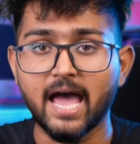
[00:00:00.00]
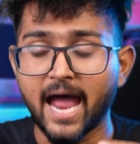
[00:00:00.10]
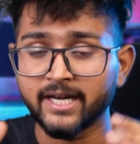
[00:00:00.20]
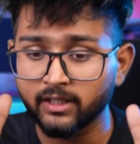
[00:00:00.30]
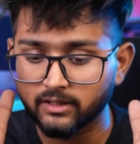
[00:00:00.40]

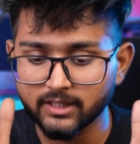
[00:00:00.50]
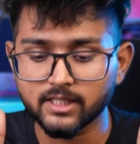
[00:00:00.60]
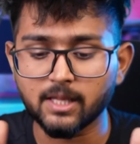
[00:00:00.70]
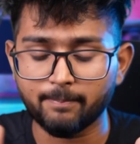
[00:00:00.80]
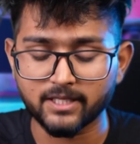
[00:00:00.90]
And this
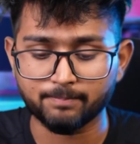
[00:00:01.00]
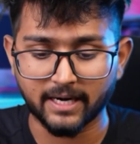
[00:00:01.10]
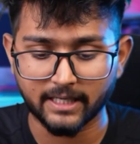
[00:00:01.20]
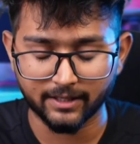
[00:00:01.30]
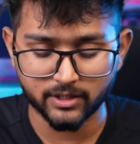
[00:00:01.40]
is the best
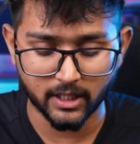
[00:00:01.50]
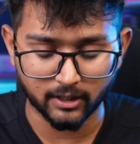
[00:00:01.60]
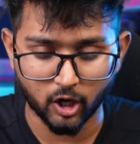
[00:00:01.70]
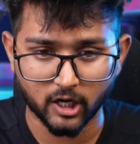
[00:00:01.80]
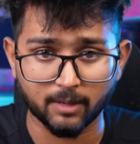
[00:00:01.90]
part that I was
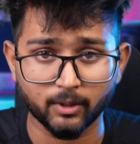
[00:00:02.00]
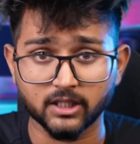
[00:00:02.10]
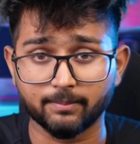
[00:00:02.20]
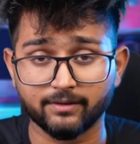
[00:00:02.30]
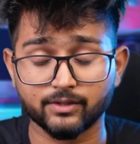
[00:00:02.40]
talking about in
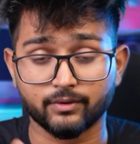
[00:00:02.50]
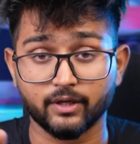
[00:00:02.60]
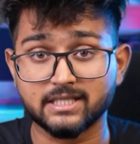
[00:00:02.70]
the previous video.